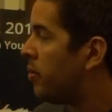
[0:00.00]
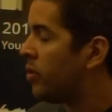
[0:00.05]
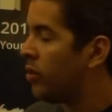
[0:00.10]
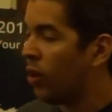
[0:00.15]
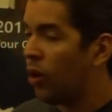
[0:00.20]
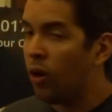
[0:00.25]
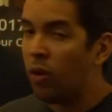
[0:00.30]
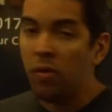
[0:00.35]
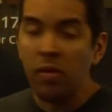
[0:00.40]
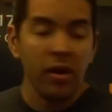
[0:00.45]

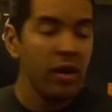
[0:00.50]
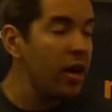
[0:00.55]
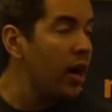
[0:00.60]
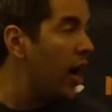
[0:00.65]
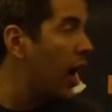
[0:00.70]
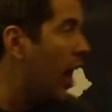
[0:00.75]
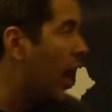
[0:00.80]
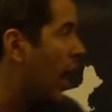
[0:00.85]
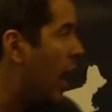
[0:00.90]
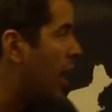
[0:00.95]
So
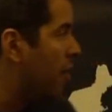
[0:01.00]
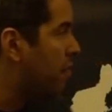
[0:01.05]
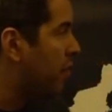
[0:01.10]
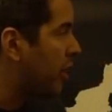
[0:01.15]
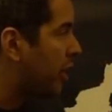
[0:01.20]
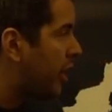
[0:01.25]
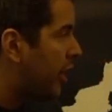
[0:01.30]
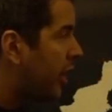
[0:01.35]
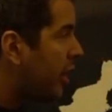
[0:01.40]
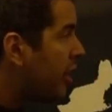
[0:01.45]
I have a
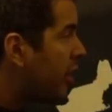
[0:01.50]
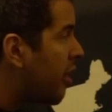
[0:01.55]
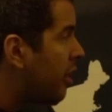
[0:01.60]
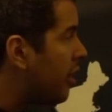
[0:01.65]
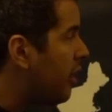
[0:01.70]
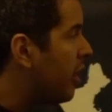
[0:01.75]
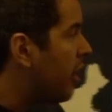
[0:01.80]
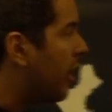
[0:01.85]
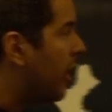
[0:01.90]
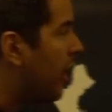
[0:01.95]
key,
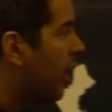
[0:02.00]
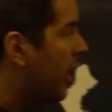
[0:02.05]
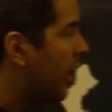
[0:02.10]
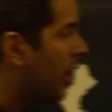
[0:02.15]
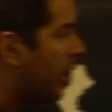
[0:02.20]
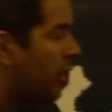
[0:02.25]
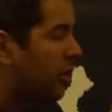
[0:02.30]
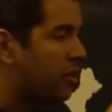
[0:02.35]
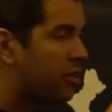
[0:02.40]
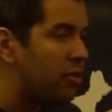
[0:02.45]

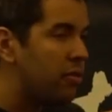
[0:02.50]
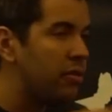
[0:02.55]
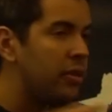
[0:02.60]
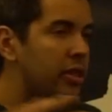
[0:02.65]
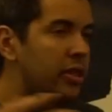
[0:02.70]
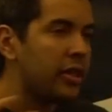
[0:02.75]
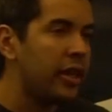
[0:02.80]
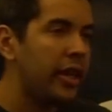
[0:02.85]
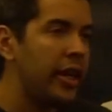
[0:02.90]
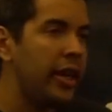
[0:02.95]
and to
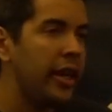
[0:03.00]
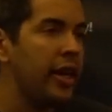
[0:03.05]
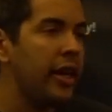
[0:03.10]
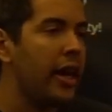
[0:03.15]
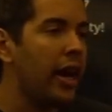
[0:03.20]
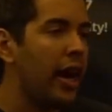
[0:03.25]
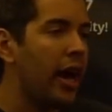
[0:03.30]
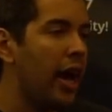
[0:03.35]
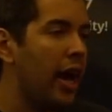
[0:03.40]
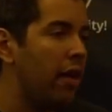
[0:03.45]
this key
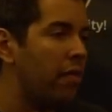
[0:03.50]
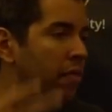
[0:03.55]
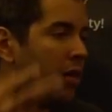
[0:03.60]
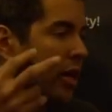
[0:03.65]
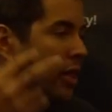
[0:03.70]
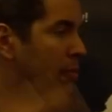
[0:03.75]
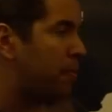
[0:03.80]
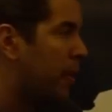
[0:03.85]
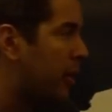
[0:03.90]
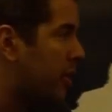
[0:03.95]
I have
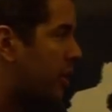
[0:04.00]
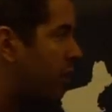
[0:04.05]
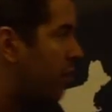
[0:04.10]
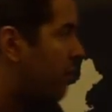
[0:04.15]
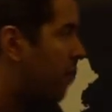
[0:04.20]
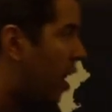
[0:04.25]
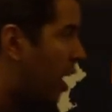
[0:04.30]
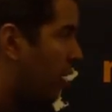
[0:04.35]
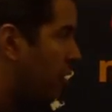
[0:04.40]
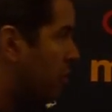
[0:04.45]
respective
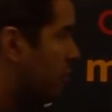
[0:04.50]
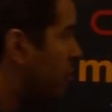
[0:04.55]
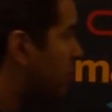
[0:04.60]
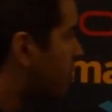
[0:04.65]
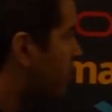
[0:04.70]
value.